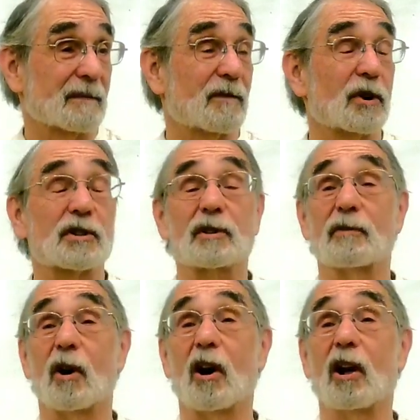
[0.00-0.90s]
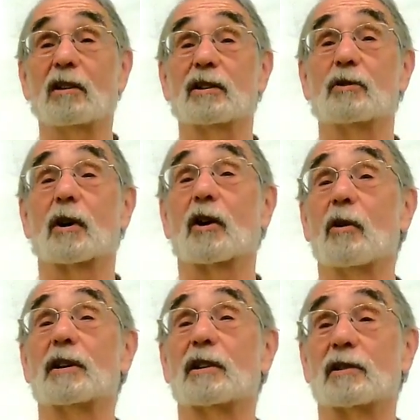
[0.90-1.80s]
First of all, you are
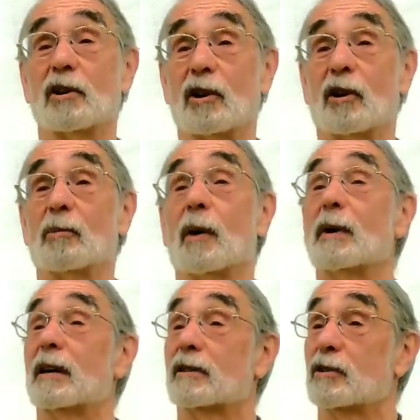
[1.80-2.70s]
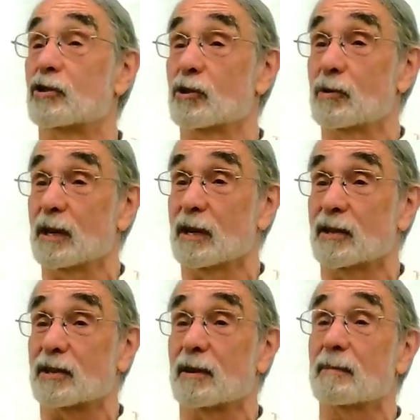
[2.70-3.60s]
going to learn when we get to
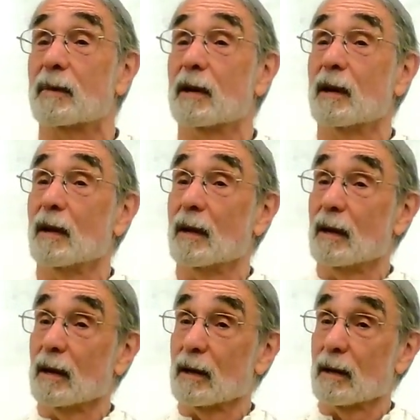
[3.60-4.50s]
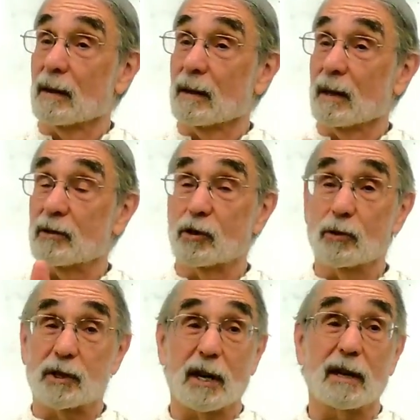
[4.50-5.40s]
Judaism that
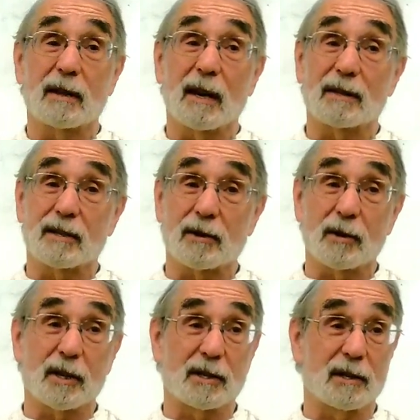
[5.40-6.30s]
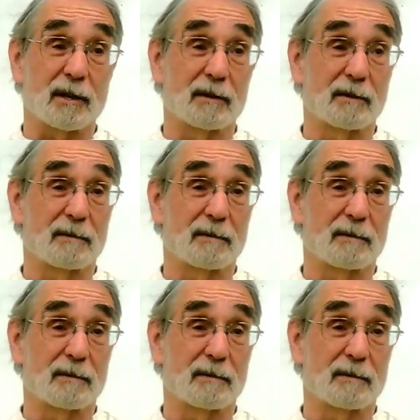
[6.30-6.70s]
Jews take that seriously.